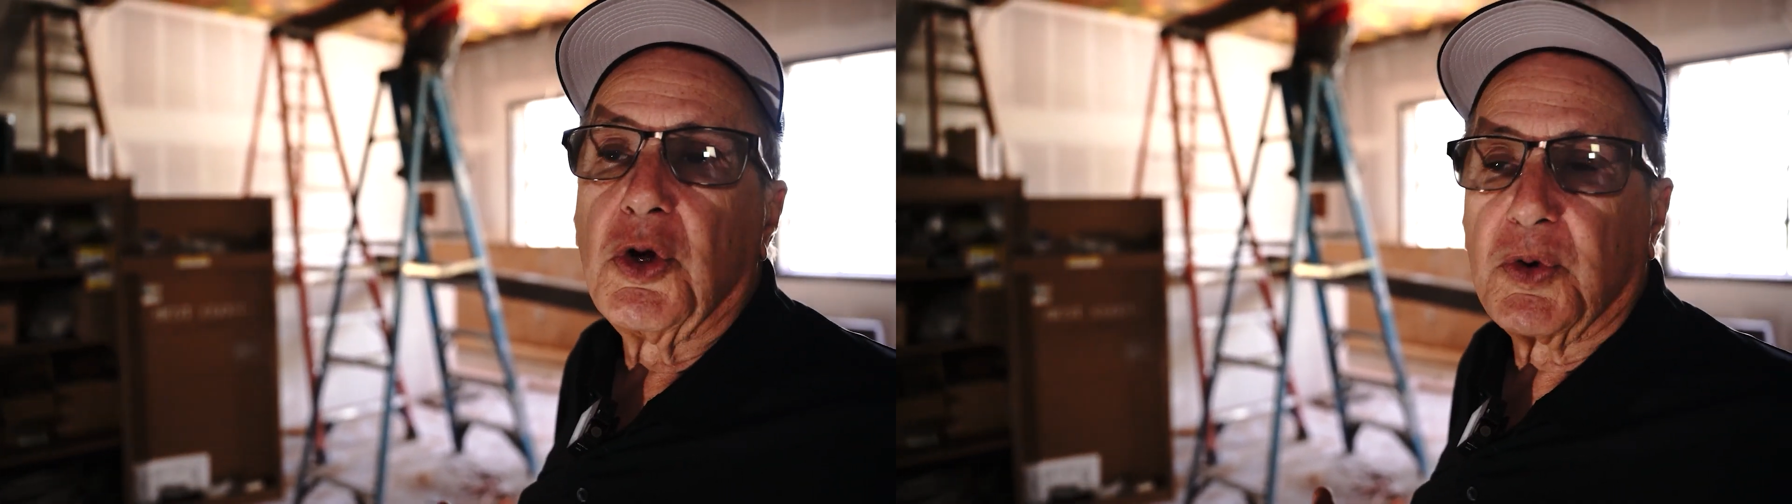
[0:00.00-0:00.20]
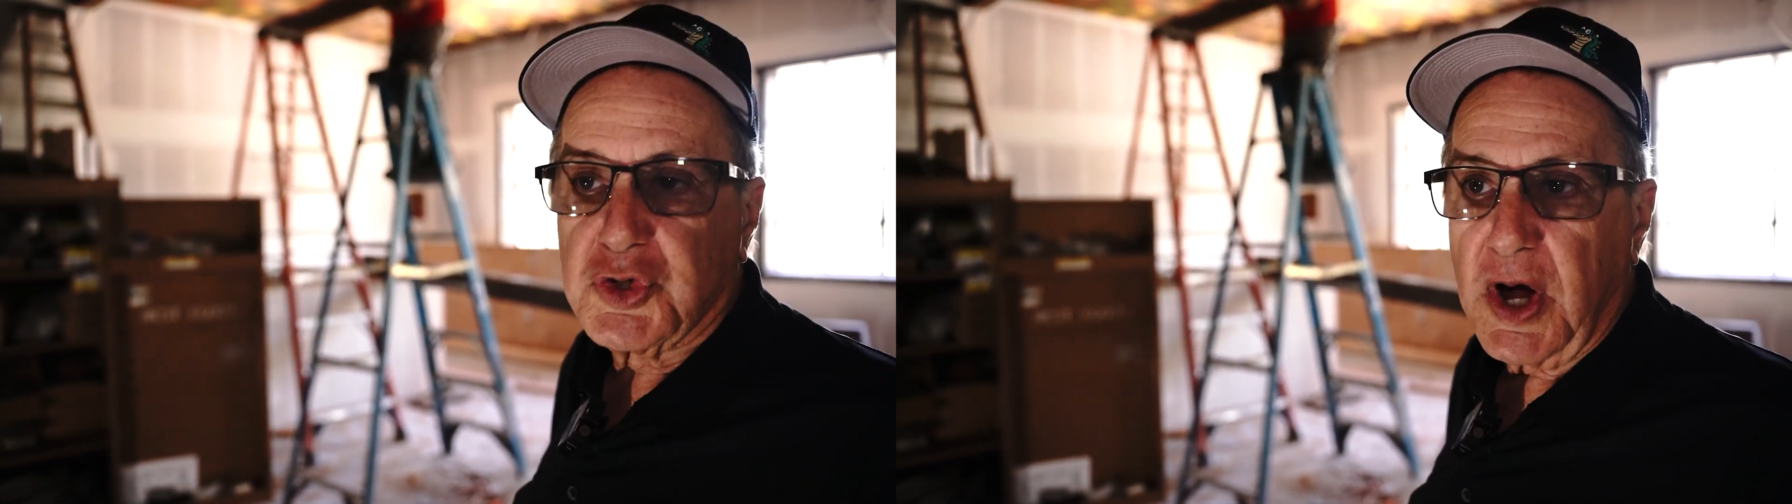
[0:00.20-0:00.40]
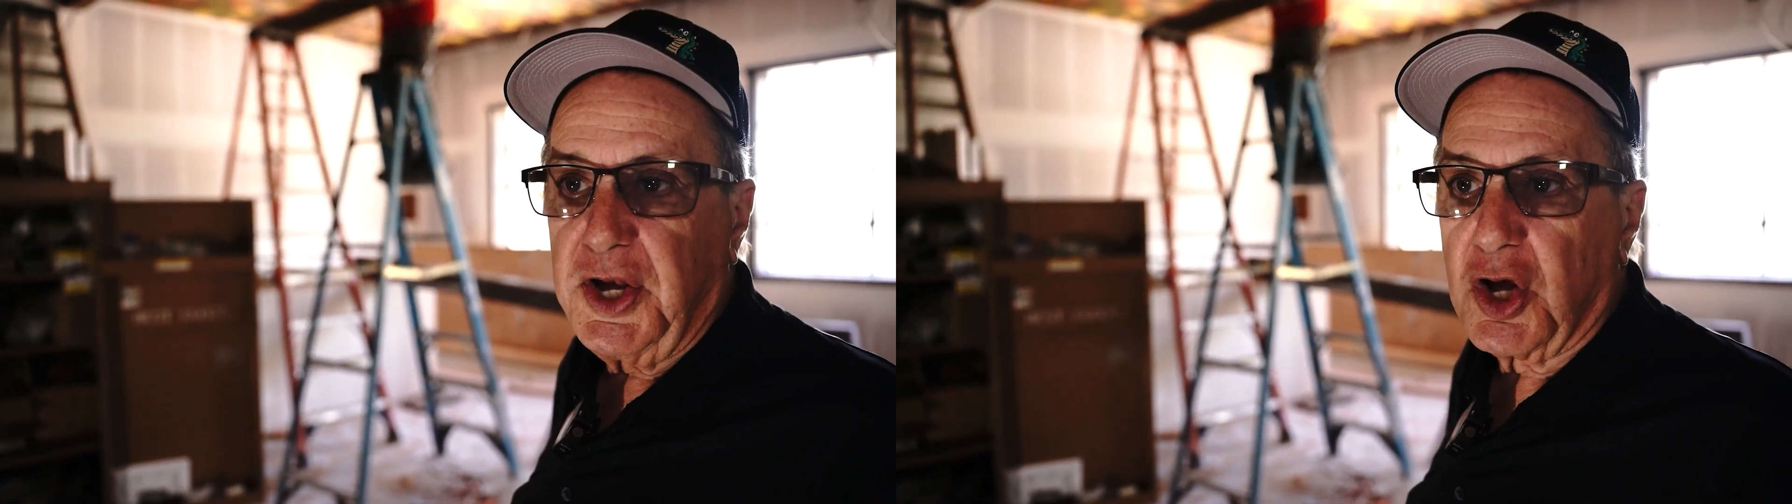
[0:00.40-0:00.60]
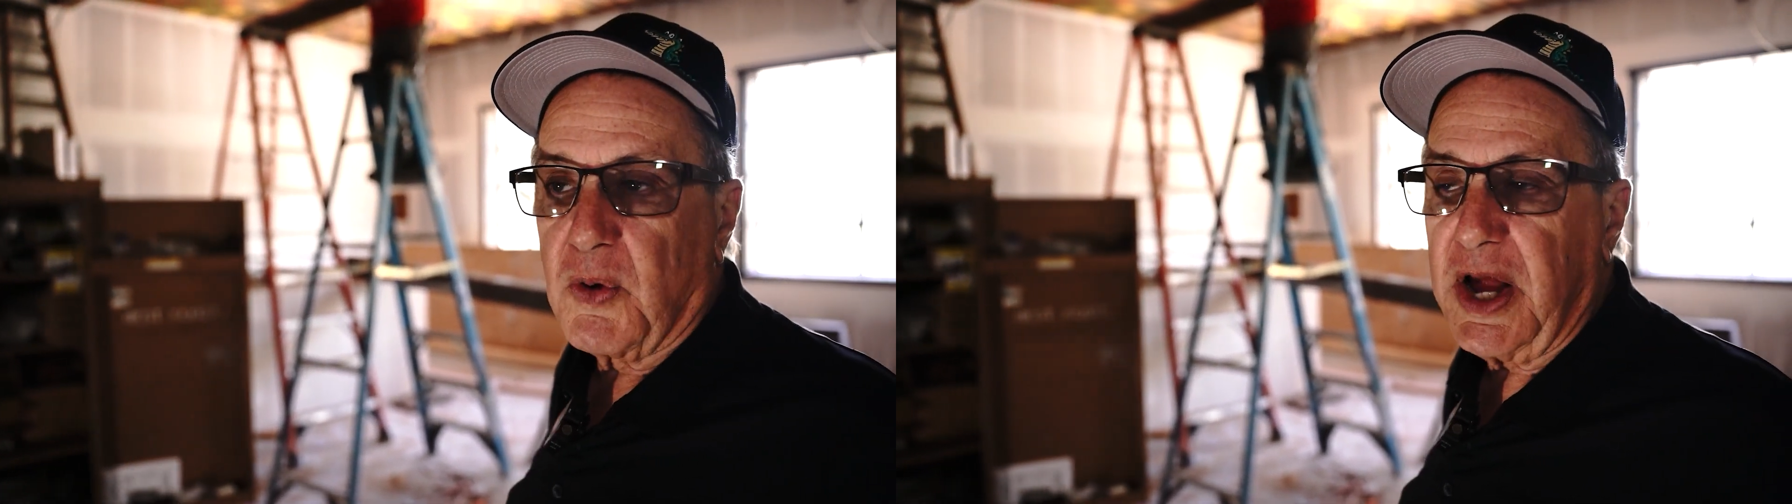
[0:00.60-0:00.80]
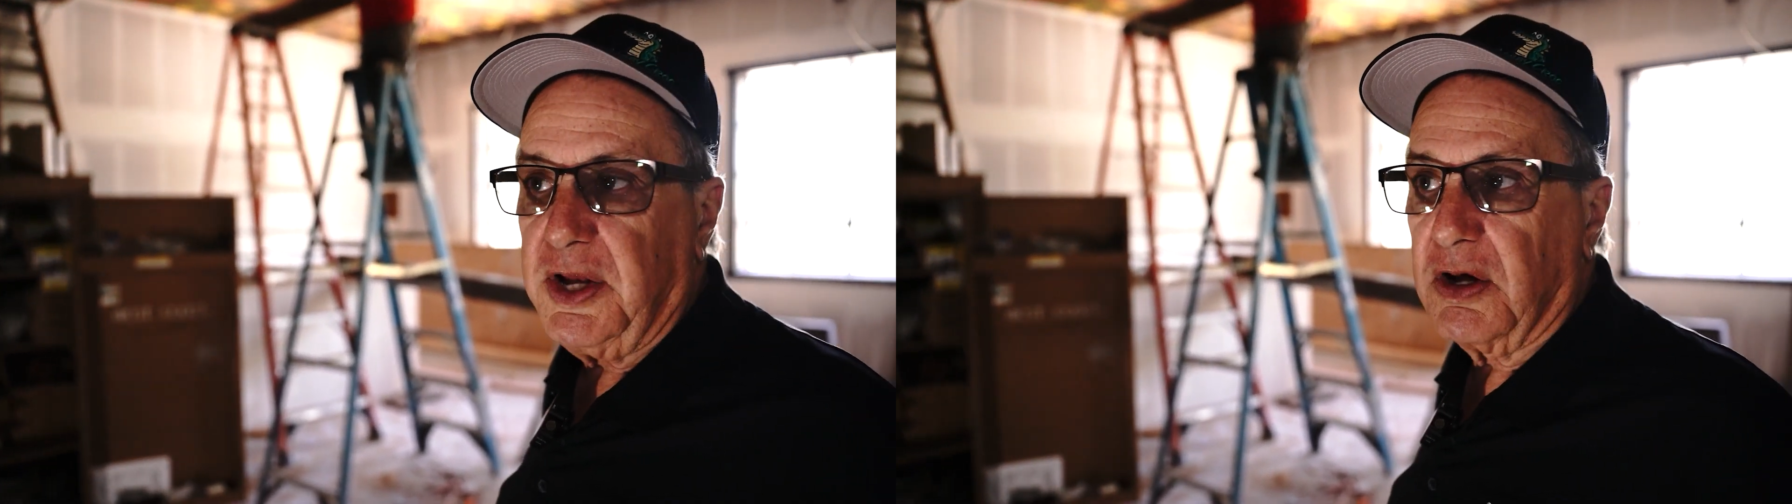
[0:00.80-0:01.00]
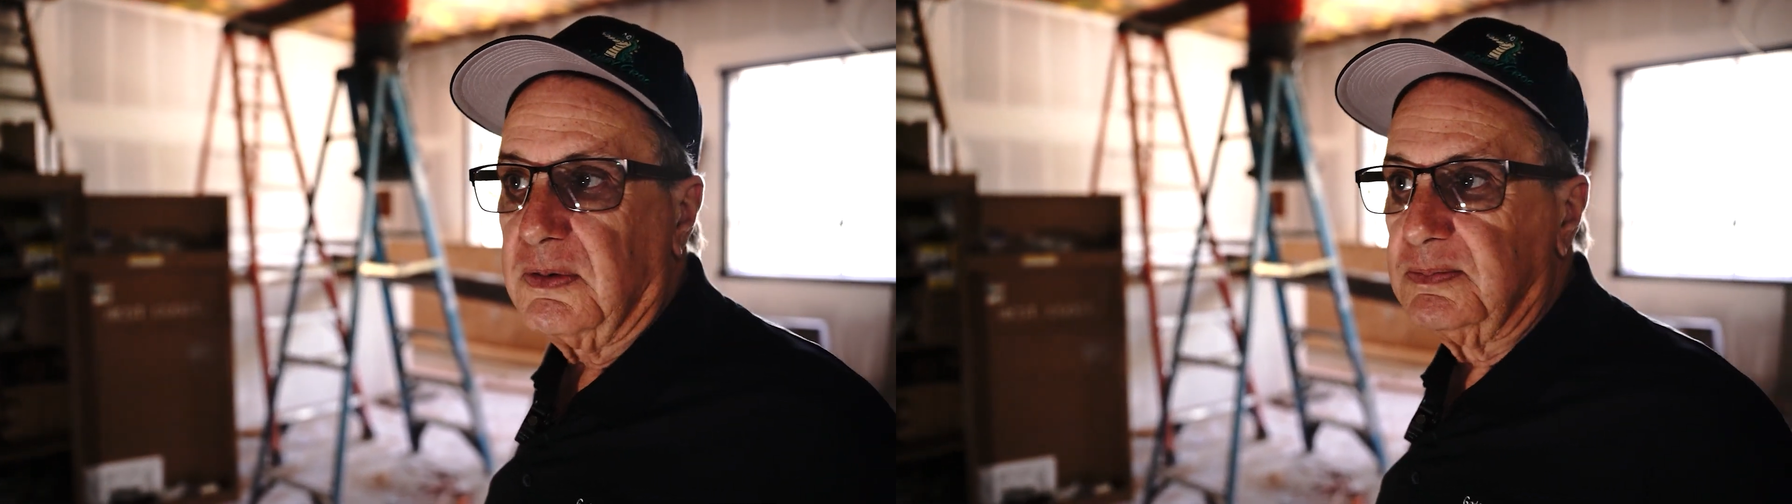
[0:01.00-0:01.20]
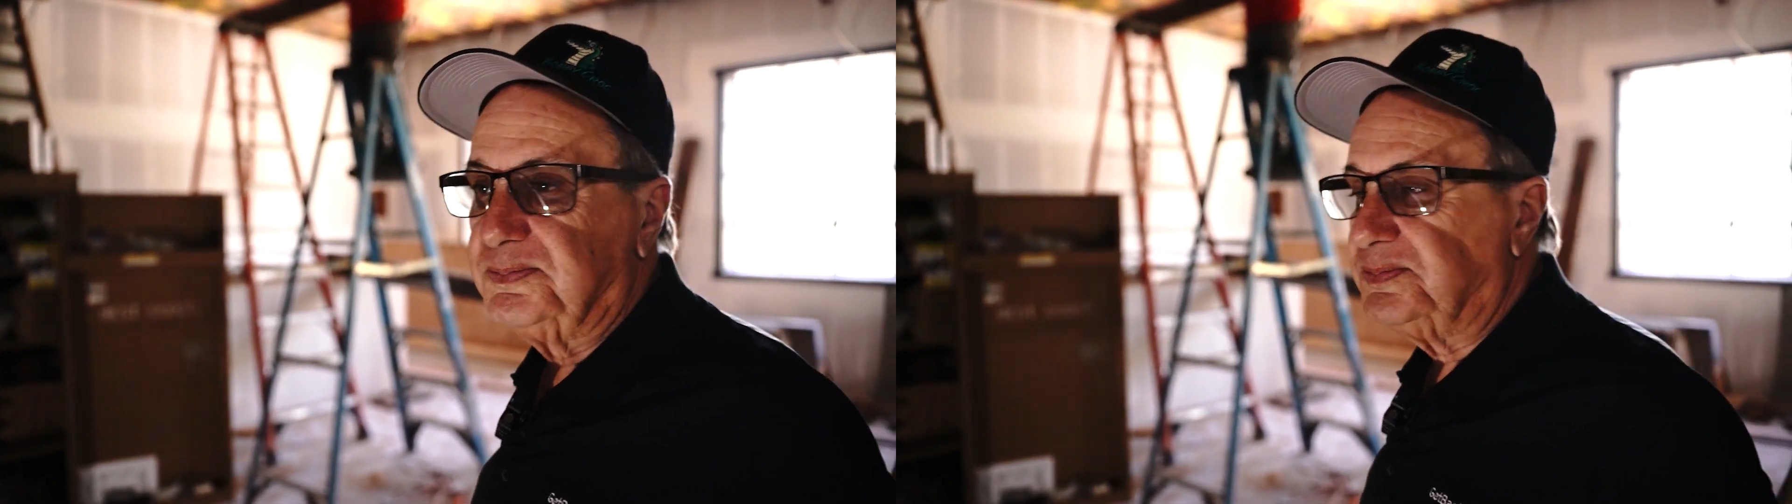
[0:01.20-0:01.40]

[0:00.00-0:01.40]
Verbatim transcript: that we're trying to create here.